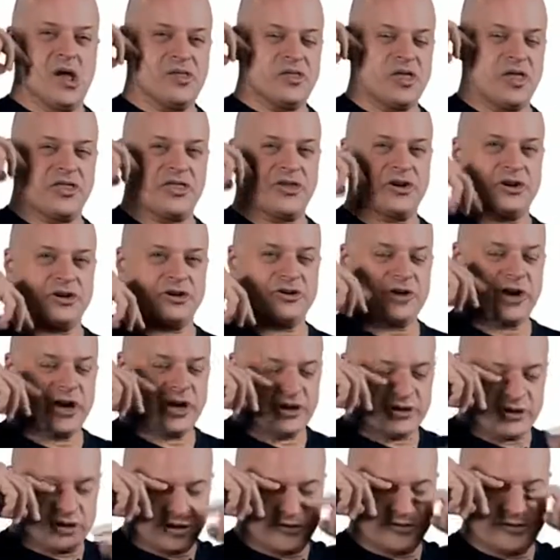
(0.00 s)
The third
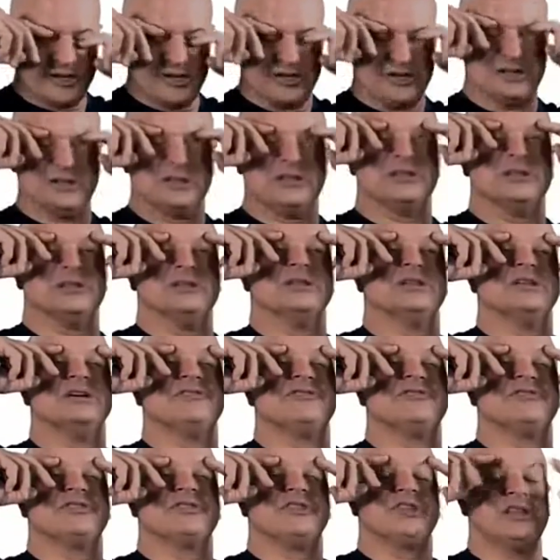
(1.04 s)
cranial nerve can
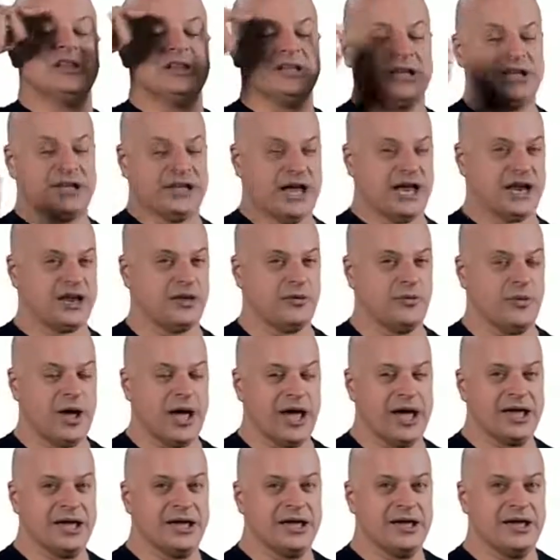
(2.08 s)
lift the lid out of the
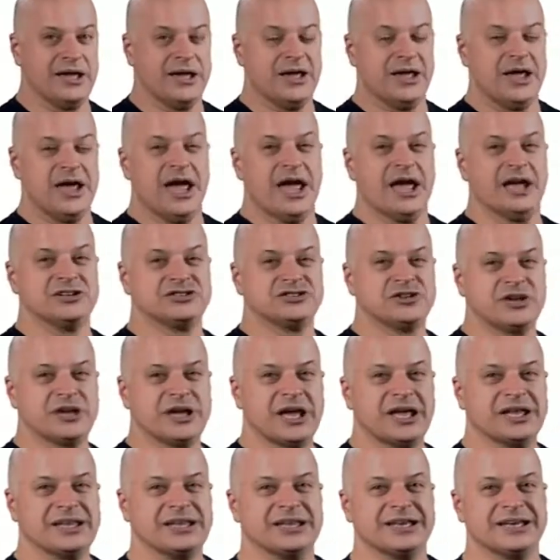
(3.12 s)
way. And so you
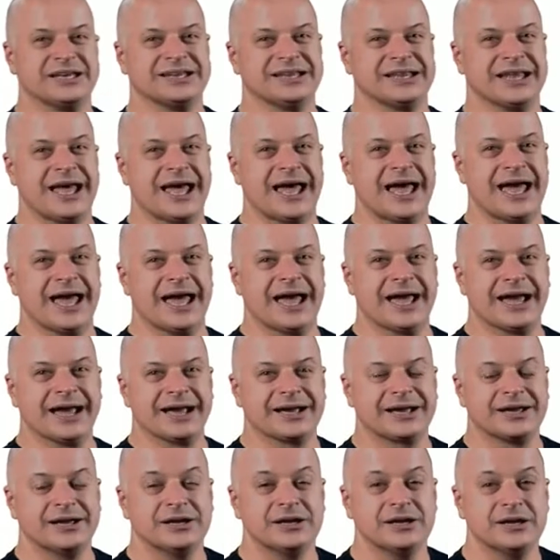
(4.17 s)
get lid
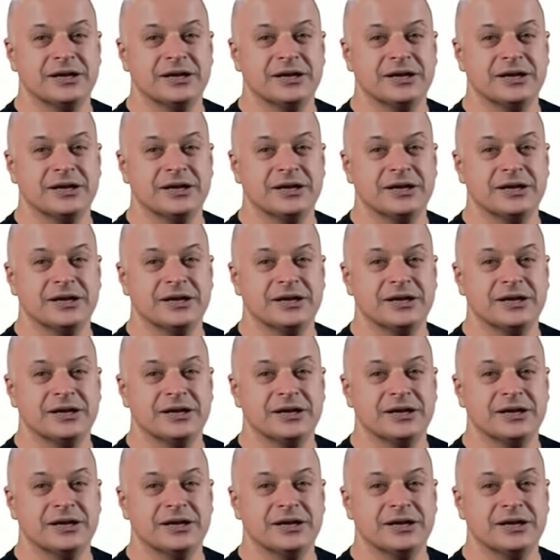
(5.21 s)
lag.